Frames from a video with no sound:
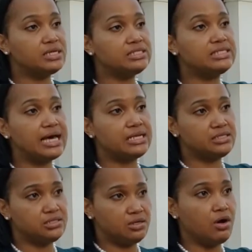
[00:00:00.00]
once that
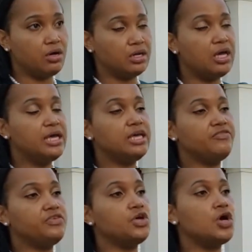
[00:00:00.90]
is done,
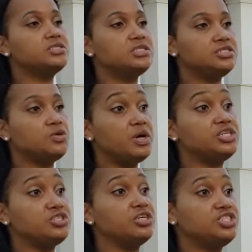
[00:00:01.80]
if your
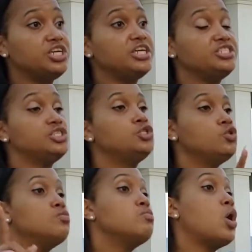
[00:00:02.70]
situation changes
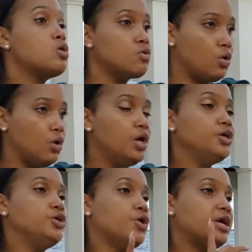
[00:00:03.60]
tomorrow,
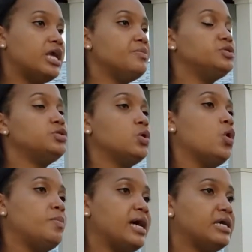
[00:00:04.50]
you're able to
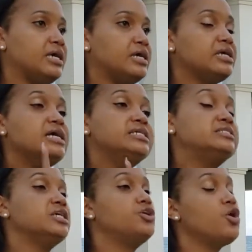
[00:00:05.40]
go back in,
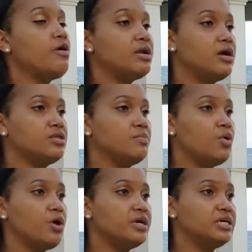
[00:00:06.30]
secure another
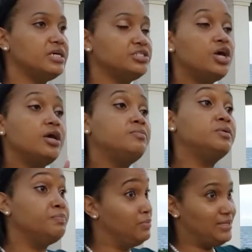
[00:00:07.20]
mortgage,
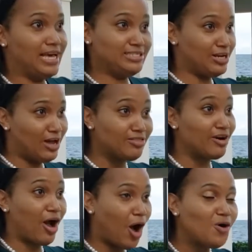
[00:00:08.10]
and get
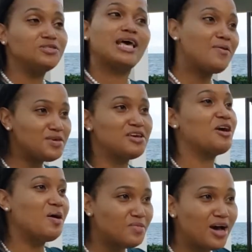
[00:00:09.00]
another house. I
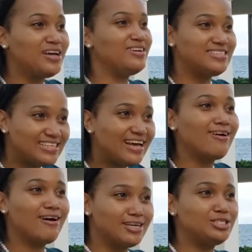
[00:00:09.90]
mean, come on, doesn't
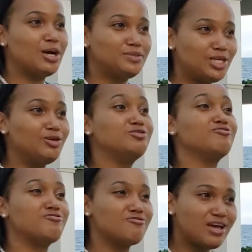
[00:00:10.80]
that other chapter look
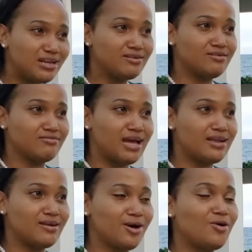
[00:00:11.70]
really good
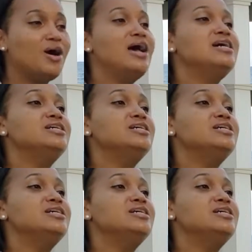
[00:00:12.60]
right now?